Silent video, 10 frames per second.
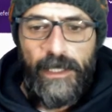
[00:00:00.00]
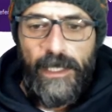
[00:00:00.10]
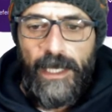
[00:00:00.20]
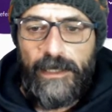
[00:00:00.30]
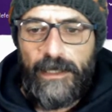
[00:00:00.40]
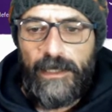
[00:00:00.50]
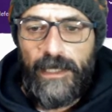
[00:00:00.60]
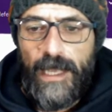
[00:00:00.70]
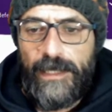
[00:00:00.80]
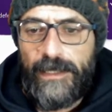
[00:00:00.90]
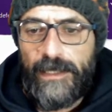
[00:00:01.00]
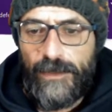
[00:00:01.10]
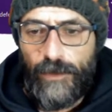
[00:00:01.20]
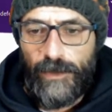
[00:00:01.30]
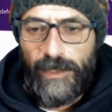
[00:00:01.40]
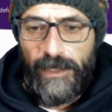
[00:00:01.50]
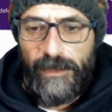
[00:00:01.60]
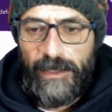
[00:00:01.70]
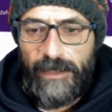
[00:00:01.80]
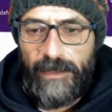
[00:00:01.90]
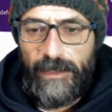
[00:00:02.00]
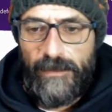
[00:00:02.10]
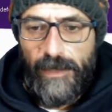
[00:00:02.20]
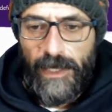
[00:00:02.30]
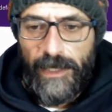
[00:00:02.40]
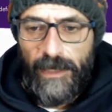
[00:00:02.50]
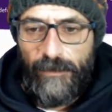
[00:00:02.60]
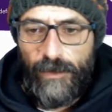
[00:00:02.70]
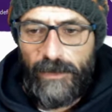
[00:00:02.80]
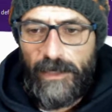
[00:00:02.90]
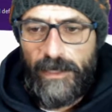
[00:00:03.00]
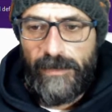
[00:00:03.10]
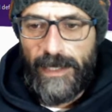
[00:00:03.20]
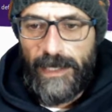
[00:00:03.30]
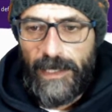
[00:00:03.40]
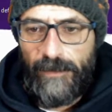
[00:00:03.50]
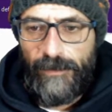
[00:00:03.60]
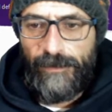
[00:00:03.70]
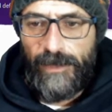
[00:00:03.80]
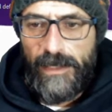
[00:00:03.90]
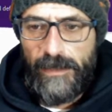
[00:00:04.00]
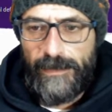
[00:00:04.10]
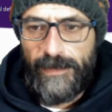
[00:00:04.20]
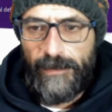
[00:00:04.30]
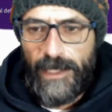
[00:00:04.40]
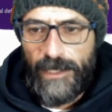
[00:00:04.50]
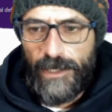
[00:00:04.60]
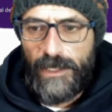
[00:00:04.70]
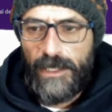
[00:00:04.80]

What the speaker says: Heading is 14, 13 in marking, 14 in tackling, 15 in determination.